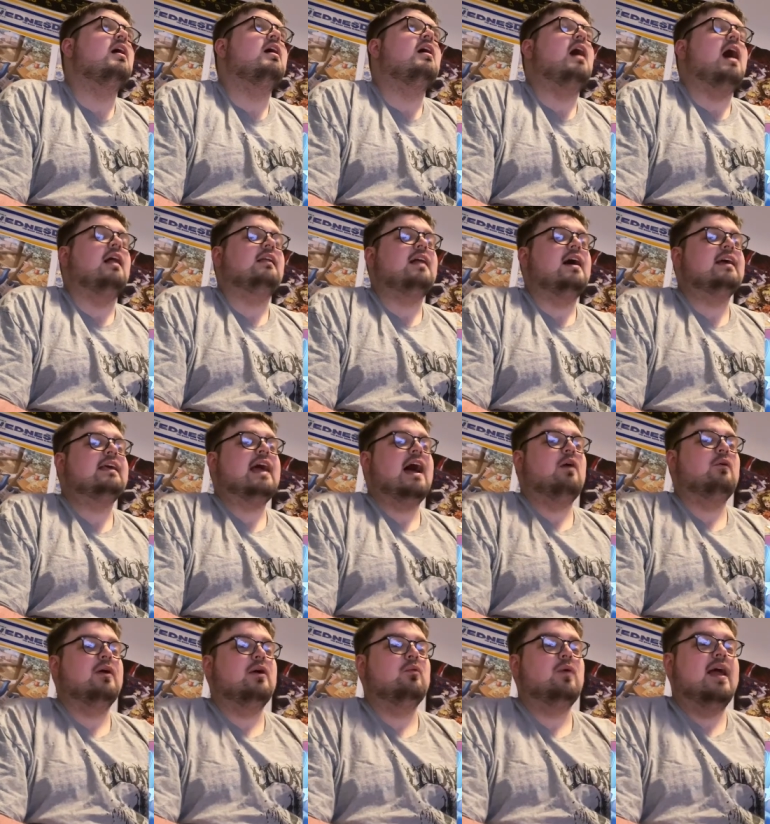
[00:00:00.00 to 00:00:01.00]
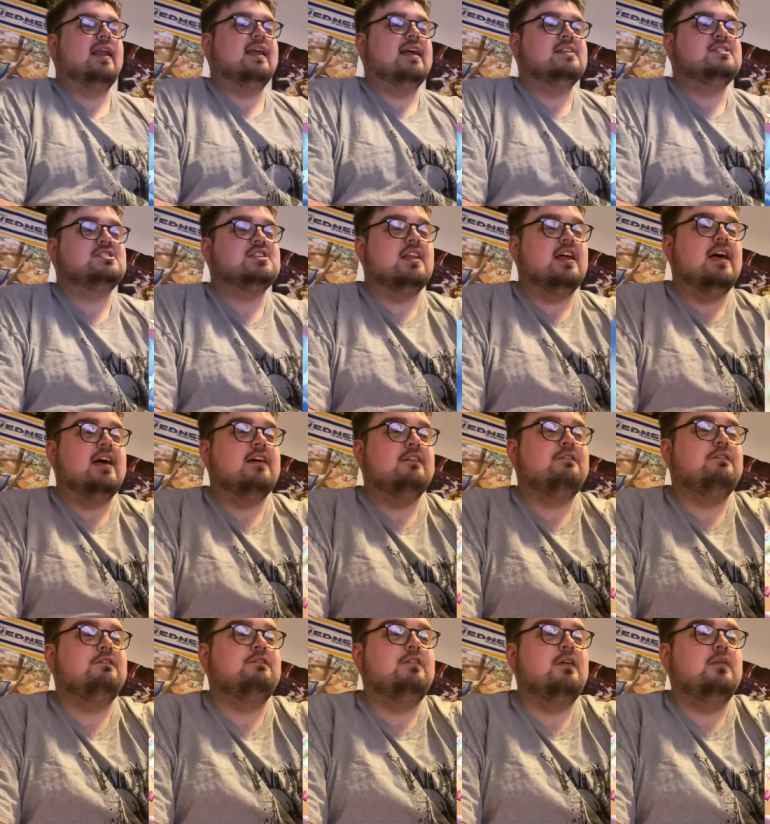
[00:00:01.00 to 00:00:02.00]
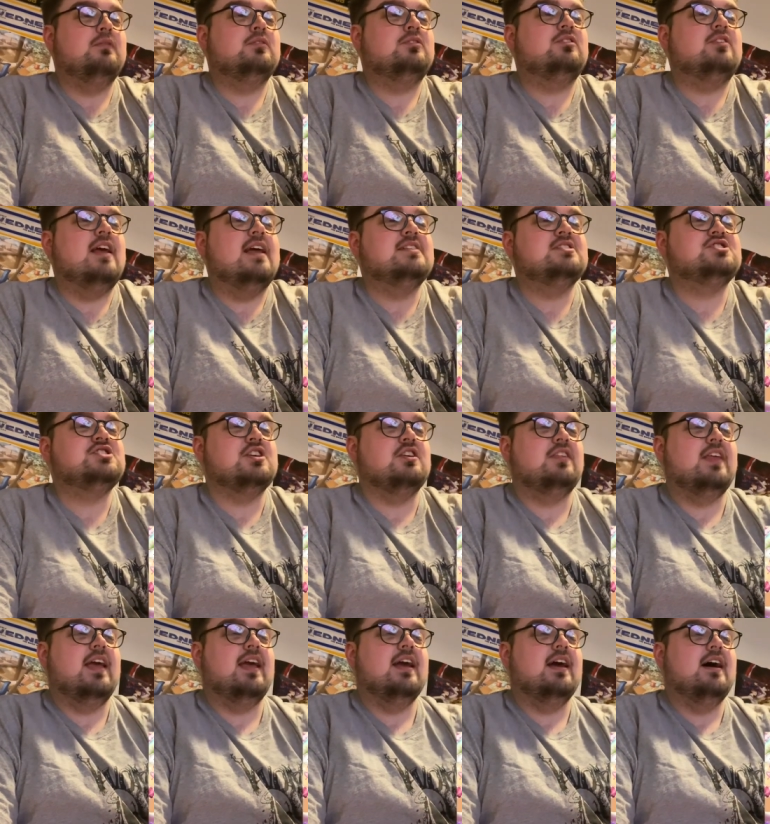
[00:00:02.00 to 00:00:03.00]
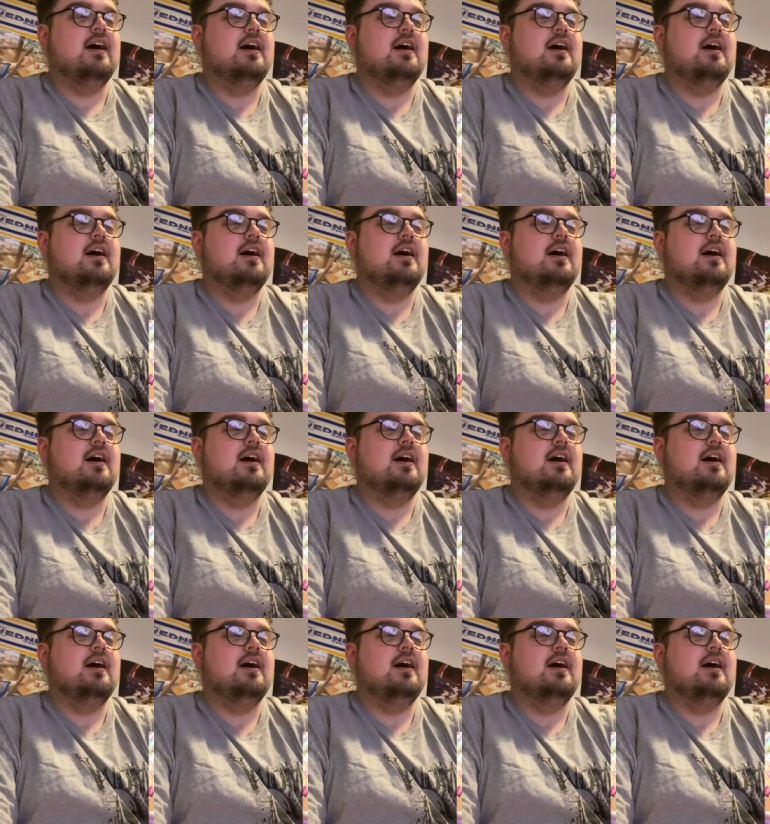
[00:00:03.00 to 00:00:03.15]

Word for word: I like how we went into the into the.